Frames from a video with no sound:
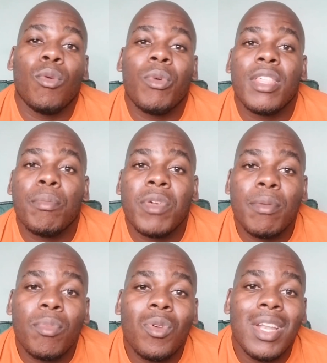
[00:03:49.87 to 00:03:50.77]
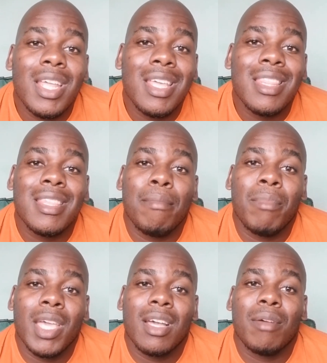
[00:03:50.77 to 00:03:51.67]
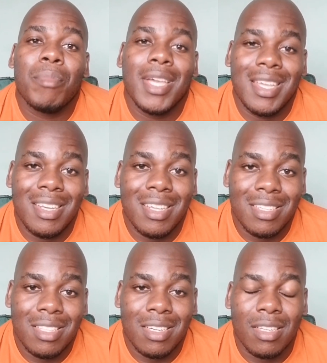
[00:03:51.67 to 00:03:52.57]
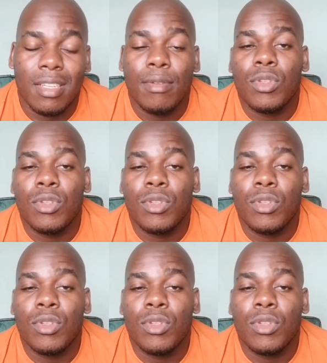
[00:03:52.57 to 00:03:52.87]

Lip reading: with people in the makeup industry.